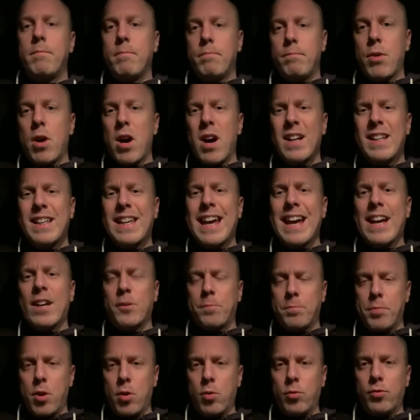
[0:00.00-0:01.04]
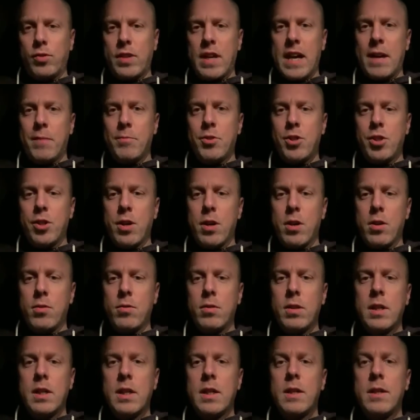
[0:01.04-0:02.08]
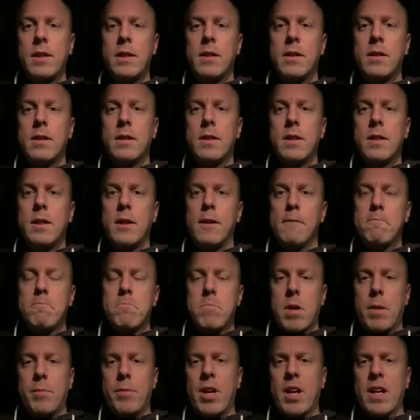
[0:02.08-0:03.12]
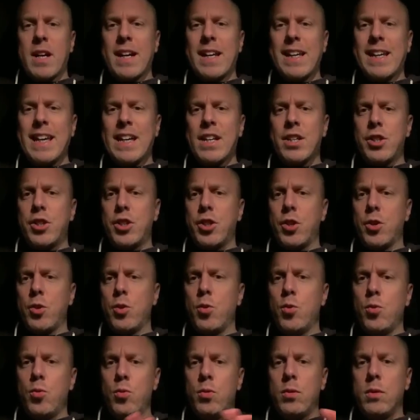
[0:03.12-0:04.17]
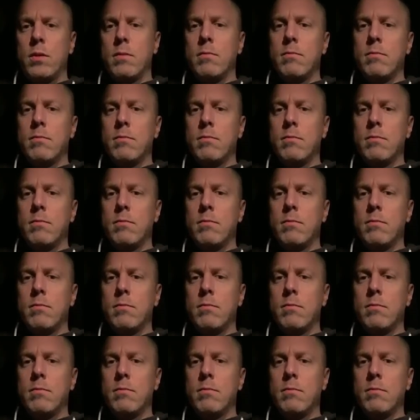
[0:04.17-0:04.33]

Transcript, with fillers: podcast post game show. I'm not going to get too